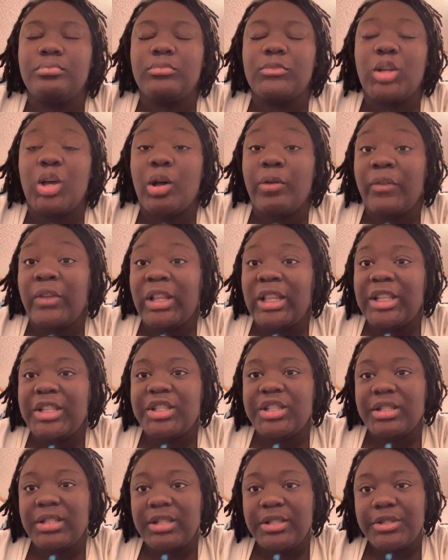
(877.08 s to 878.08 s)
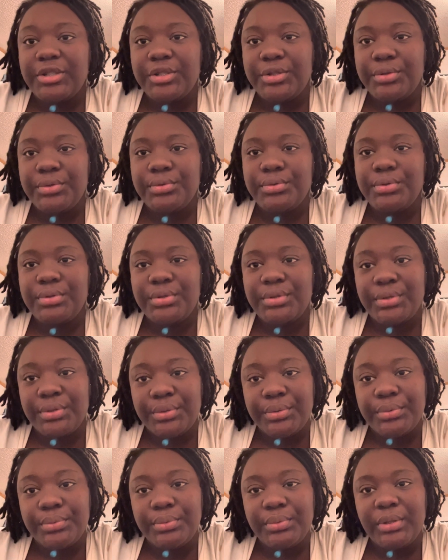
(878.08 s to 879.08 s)
ovulation issues
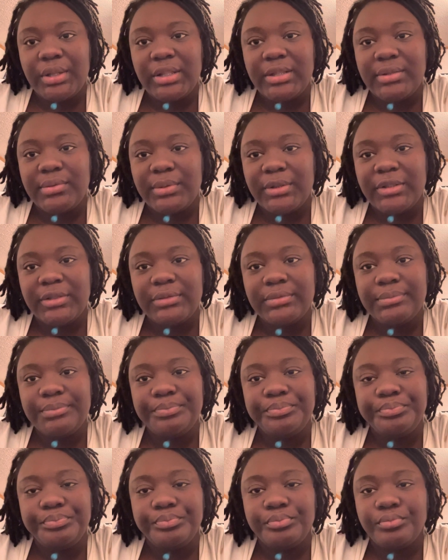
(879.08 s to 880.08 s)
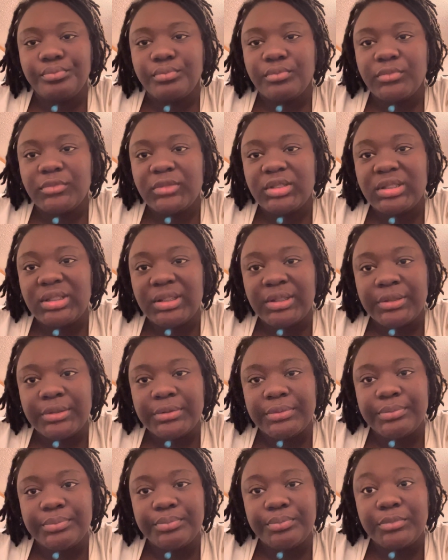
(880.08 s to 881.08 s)
too as well.
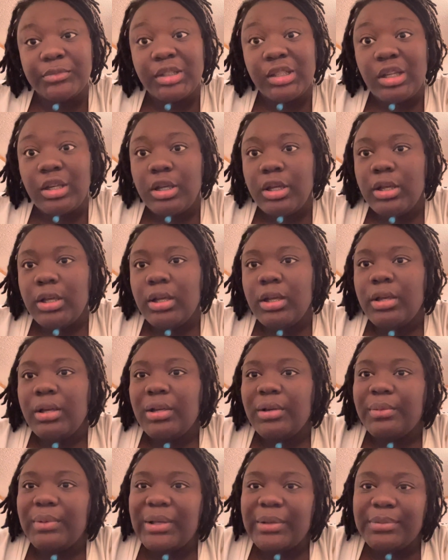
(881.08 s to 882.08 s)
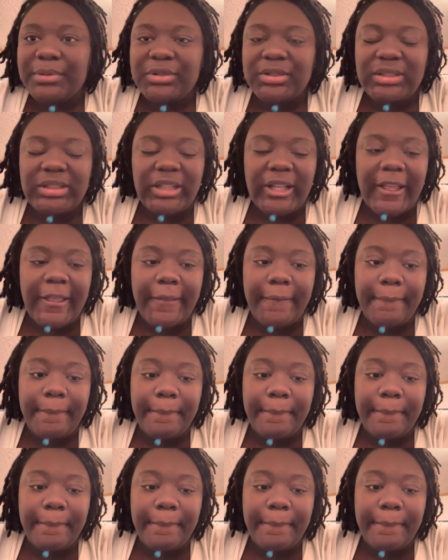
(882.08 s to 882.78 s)
So we will see